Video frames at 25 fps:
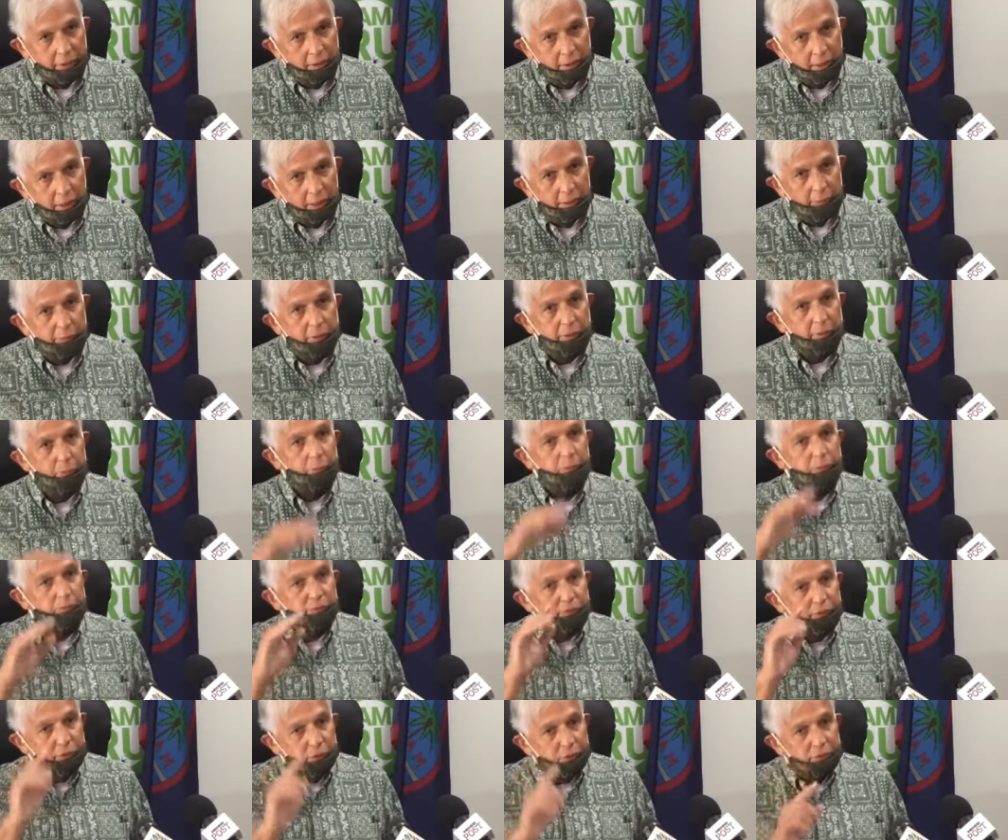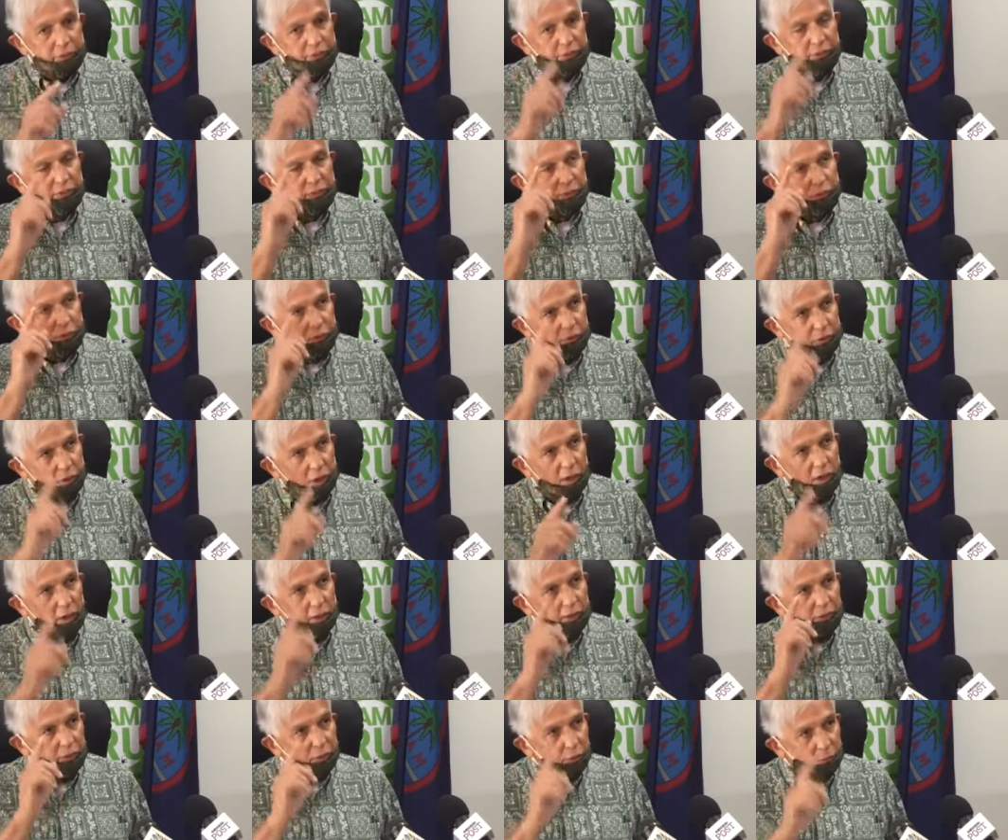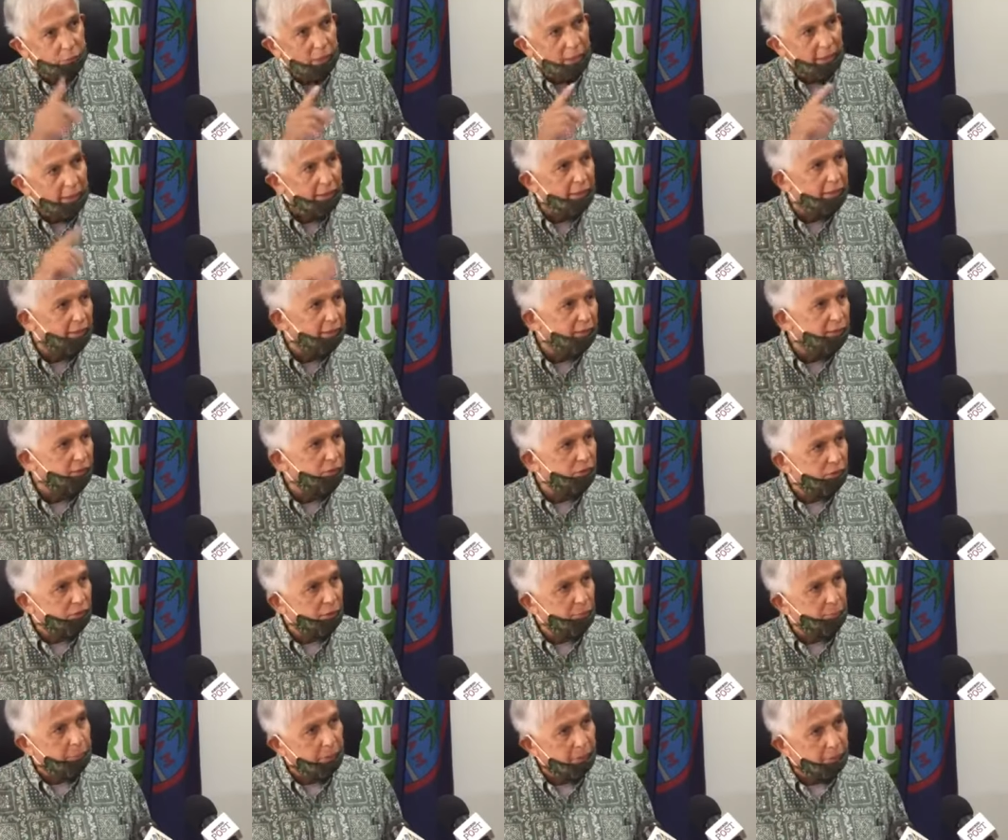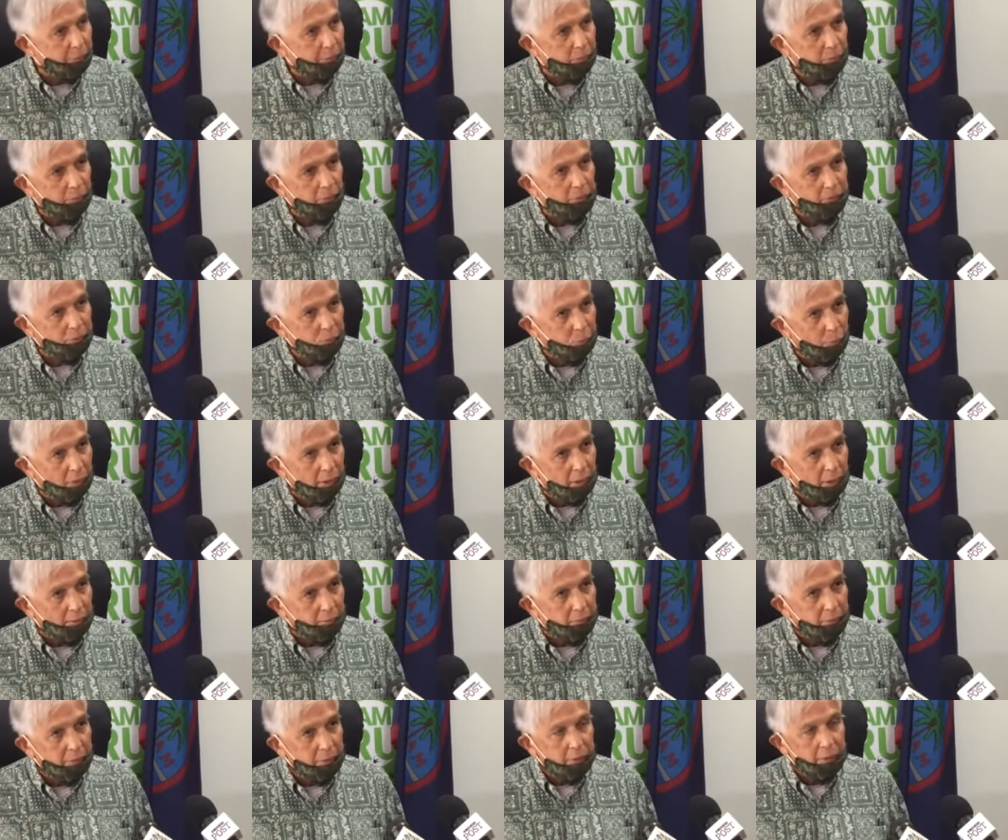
And he refuses to talk directly to the people of Guam,